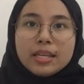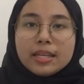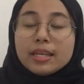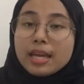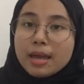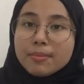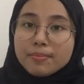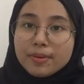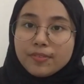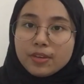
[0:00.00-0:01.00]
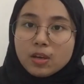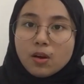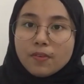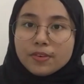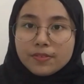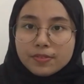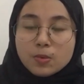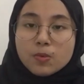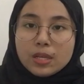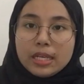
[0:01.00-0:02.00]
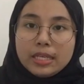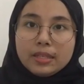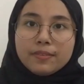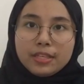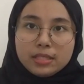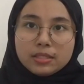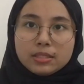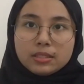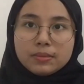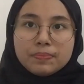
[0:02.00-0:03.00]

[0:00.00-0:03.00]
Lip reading: then the NPV of the firm will increase.